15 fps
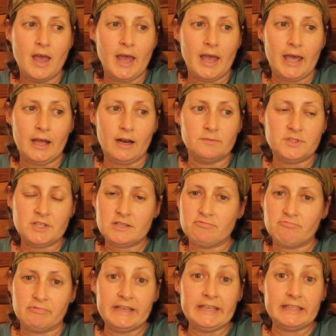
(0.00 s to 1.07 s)
And I'm just
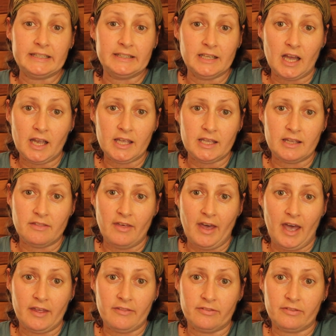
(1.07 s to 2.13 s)
really lucky
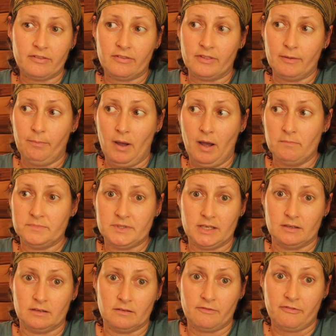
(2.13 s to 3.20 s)
that the pump
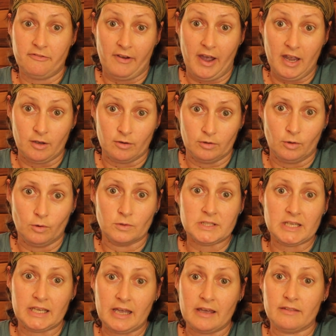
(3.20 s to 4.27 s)
didn't fail
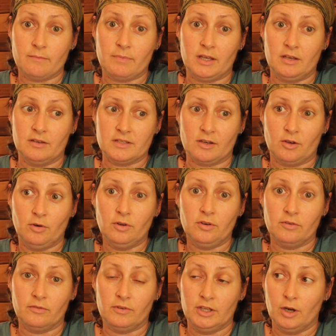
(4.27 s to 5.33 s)
altogether, because I could
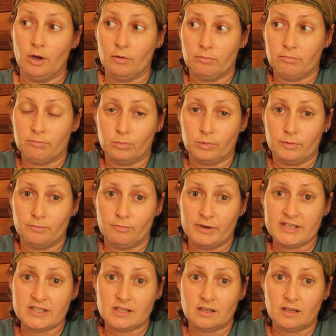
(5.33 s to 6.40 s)
have, would
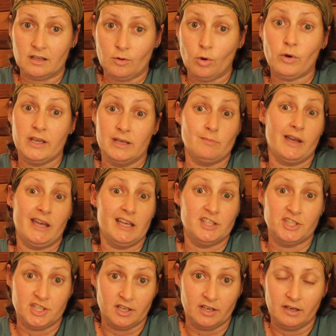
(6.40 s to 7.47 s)
risk cooking my
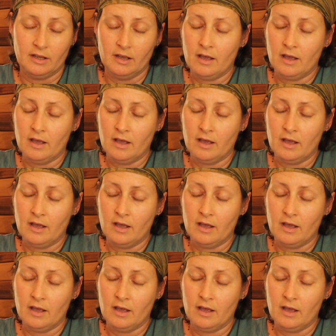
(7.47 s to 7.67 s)
engine.